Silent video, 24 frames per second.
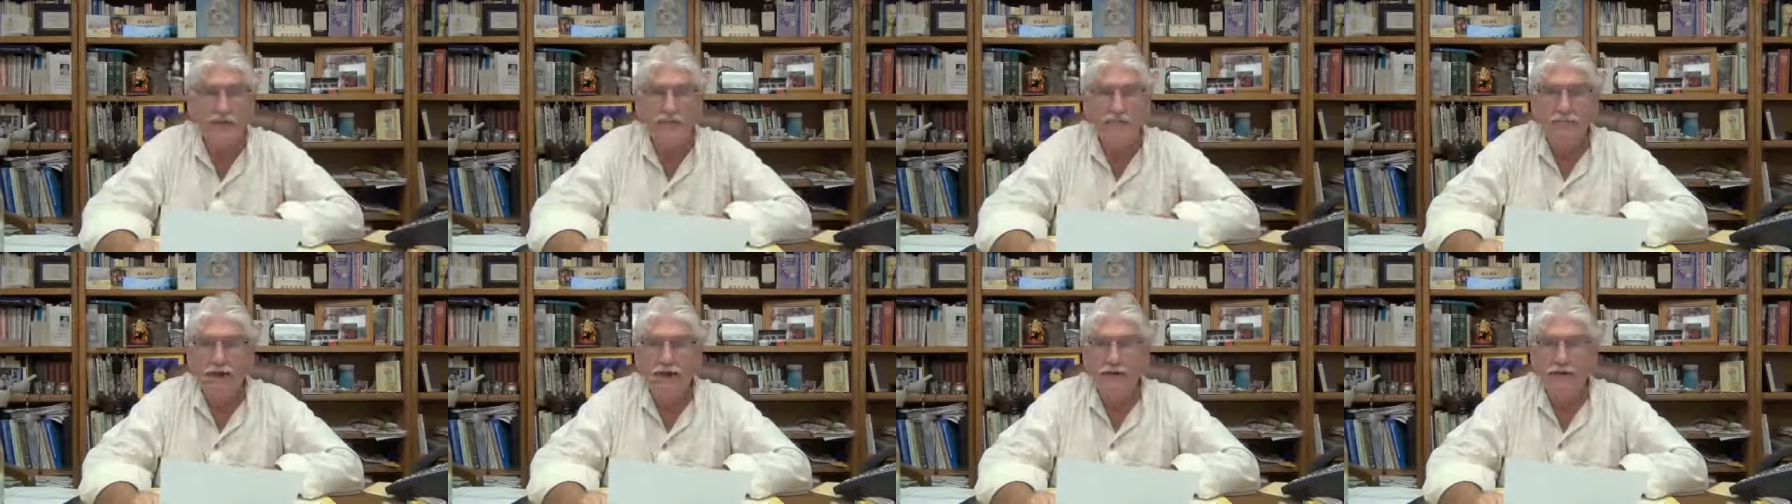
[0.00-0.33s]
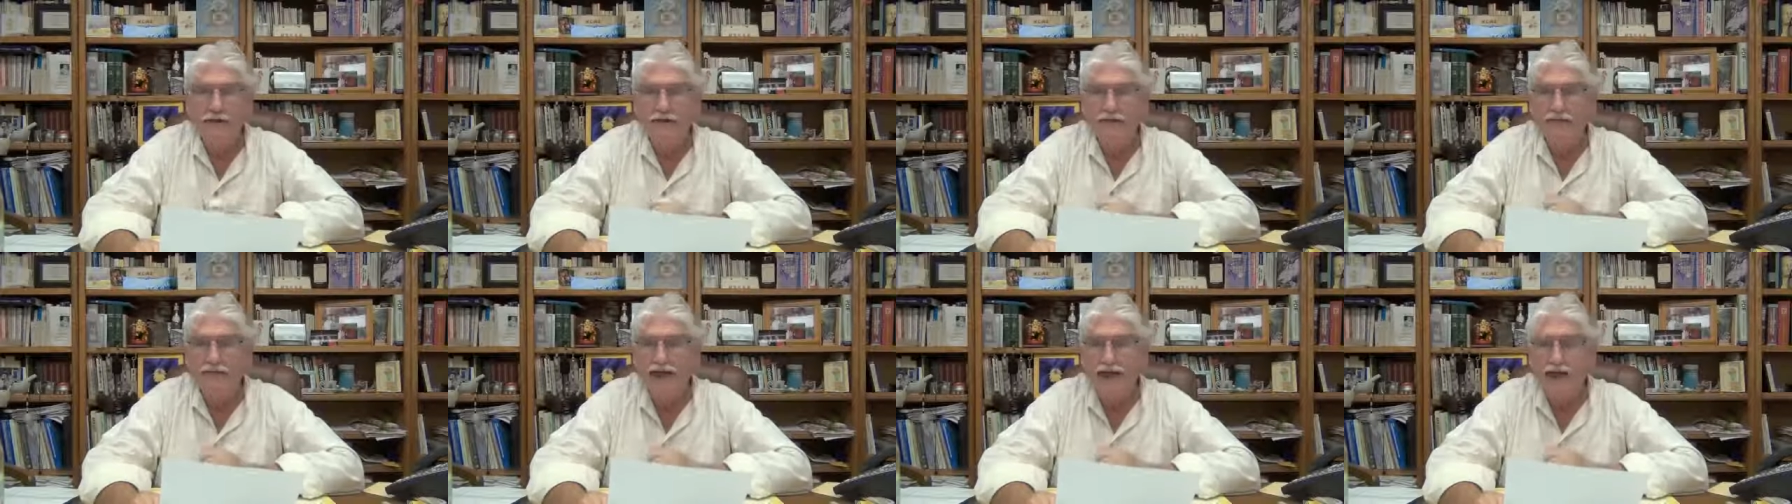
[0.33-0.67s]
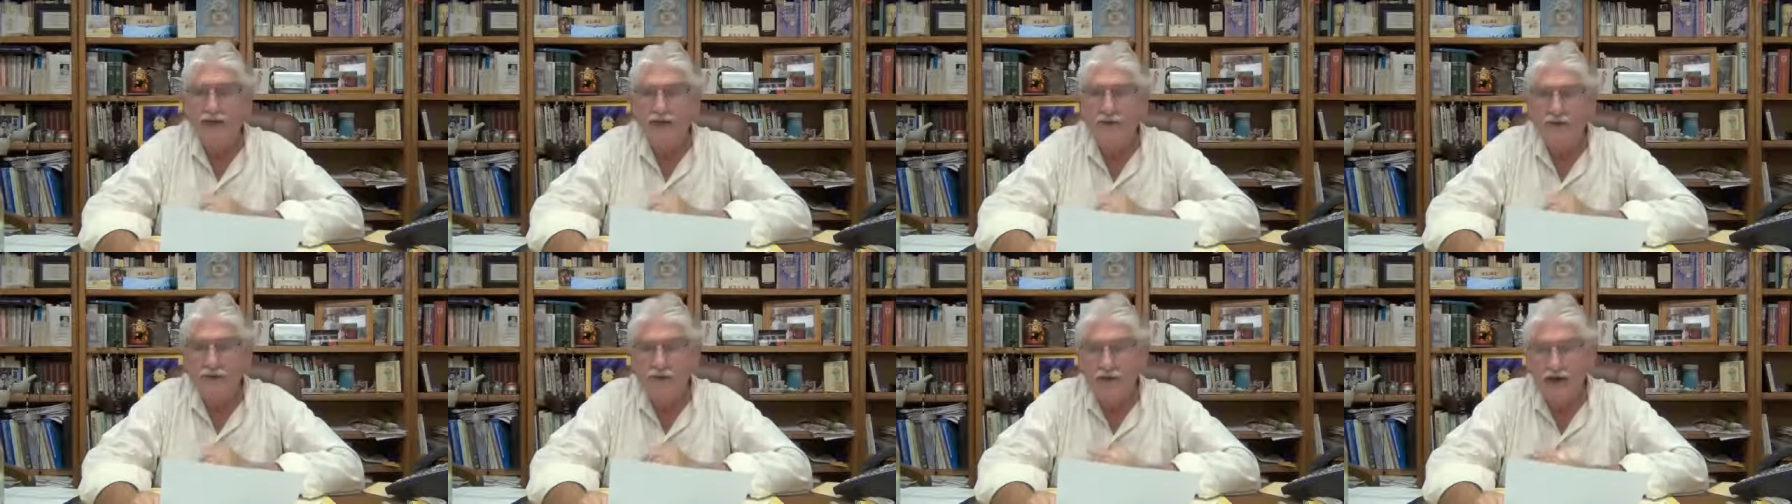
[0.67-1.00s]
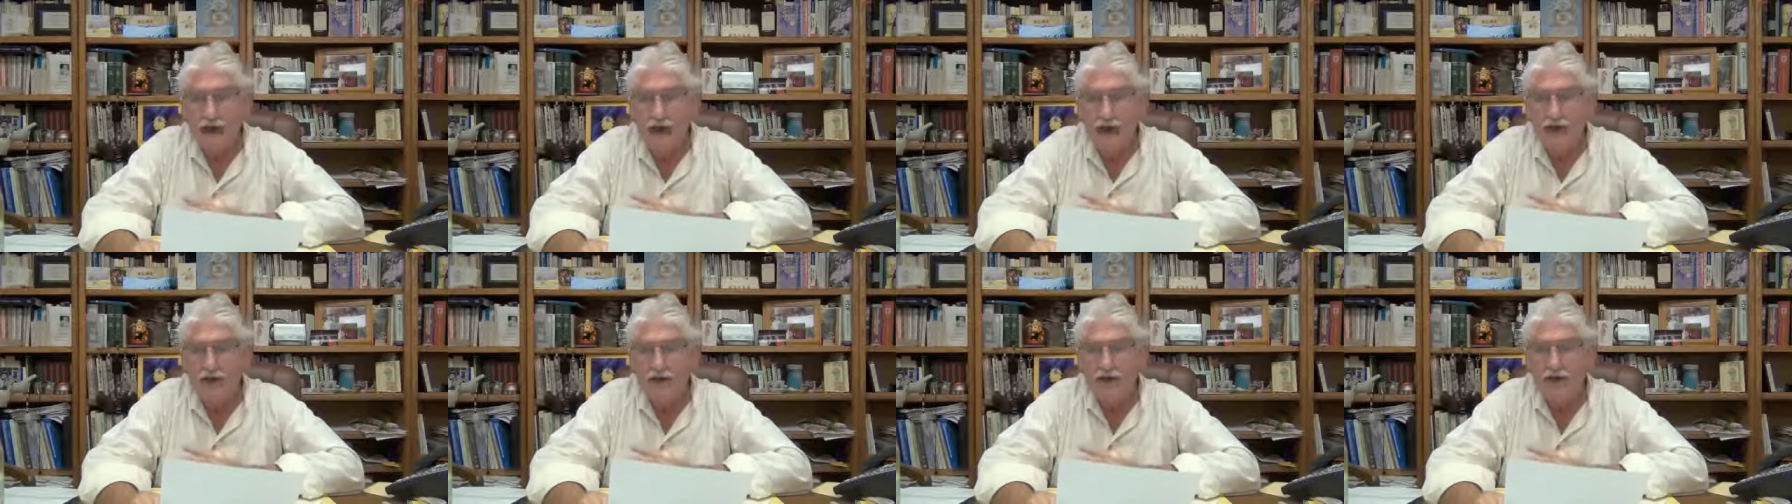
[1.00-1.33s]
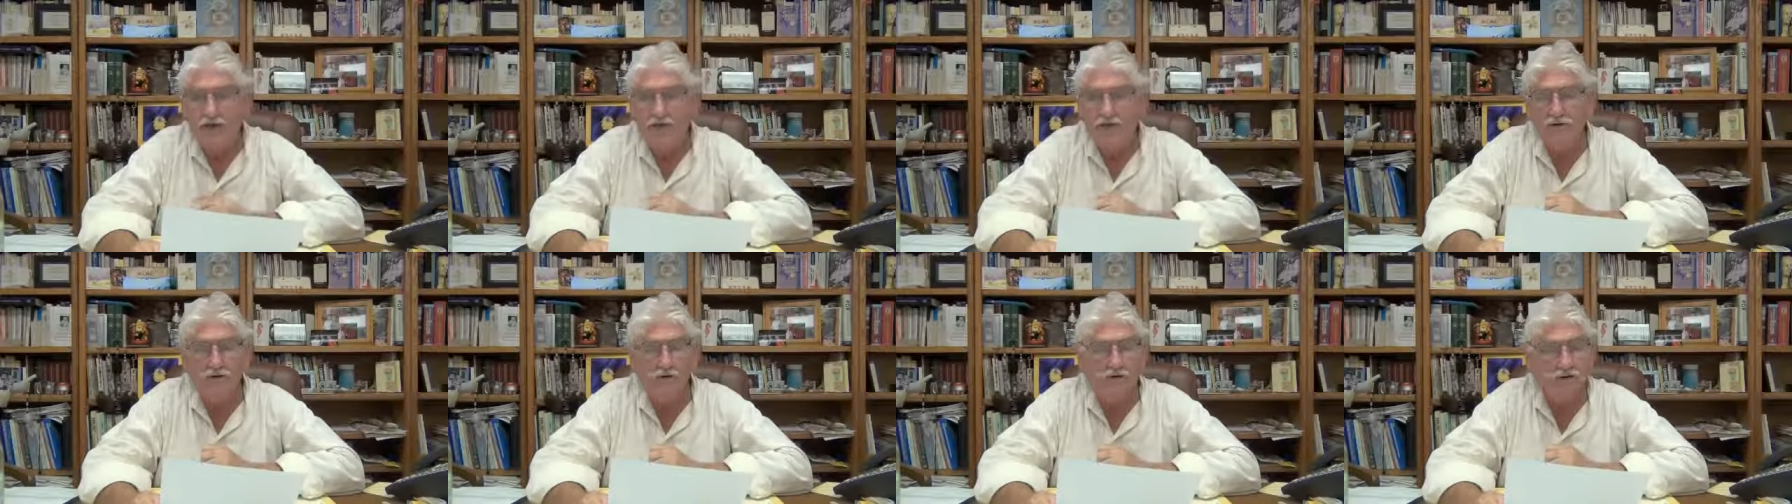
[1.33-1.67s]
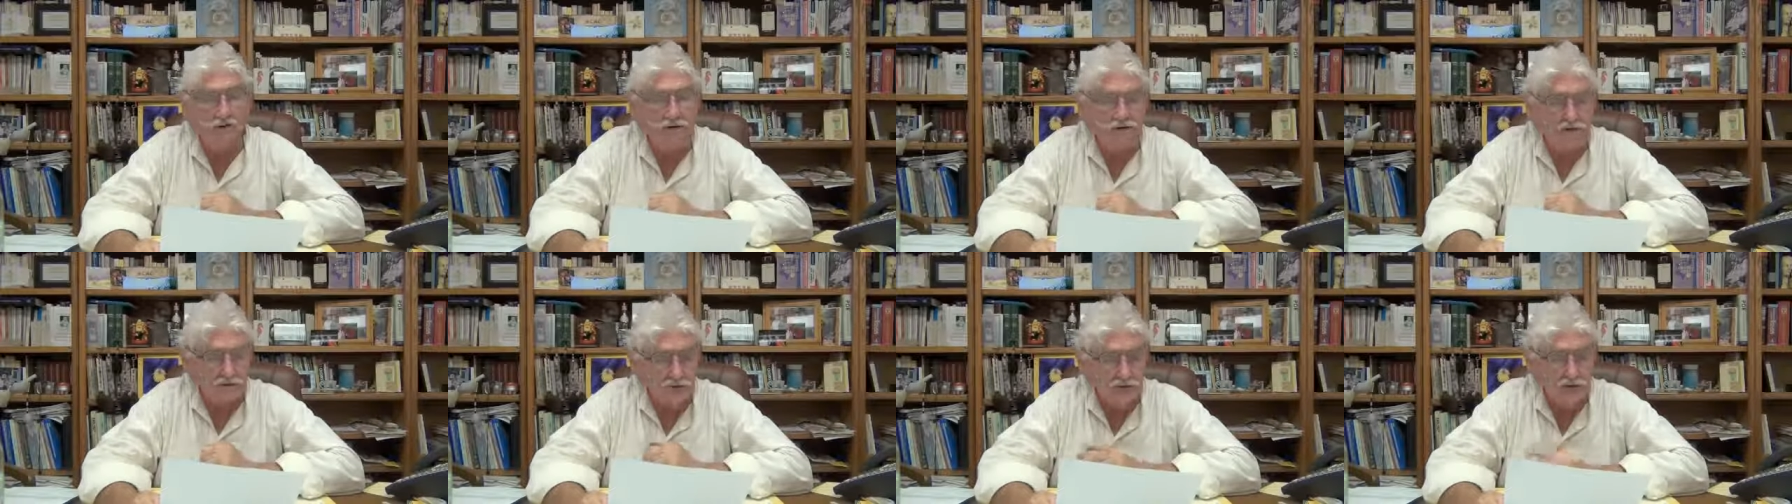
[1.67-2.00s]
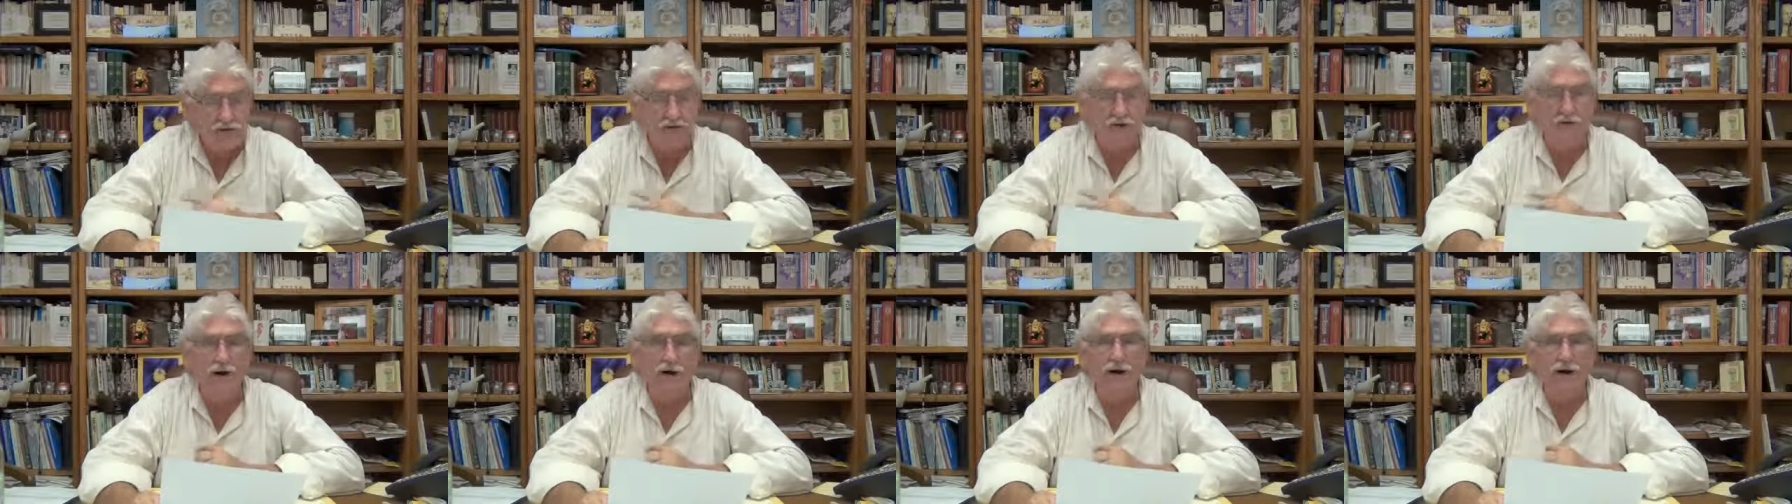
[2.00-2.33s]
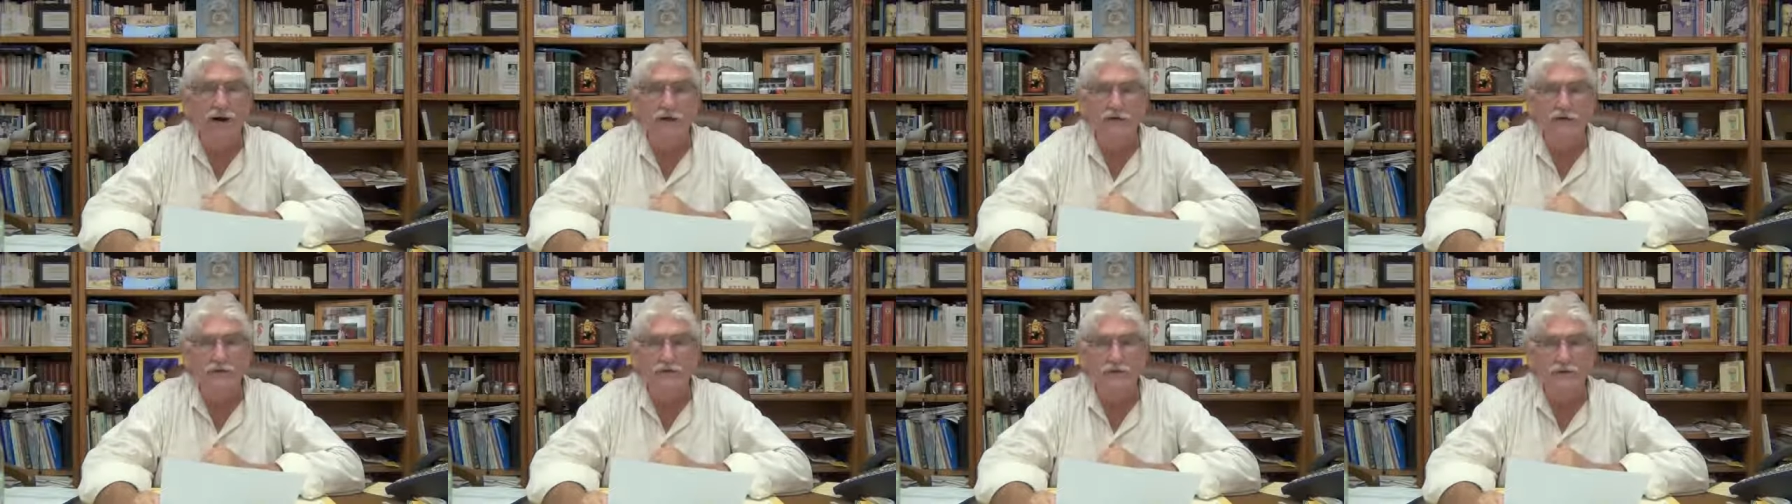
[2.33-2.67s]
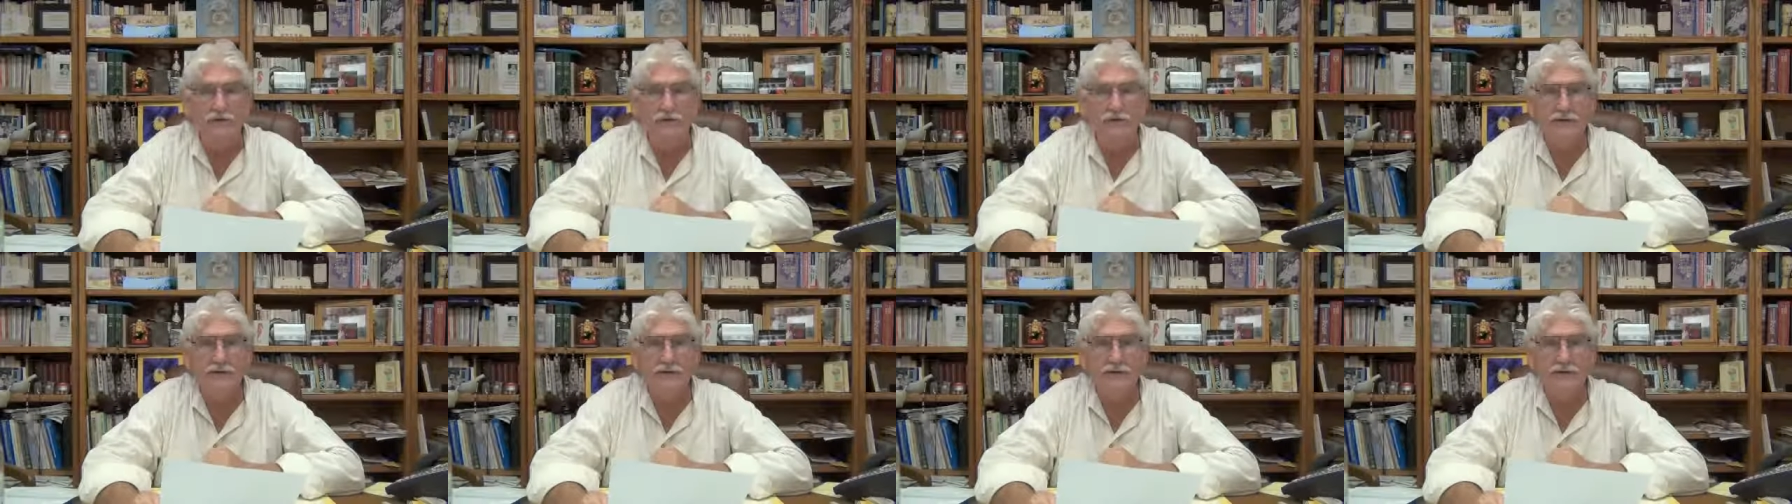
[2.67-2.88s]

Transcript: But that'll tie you to the ground.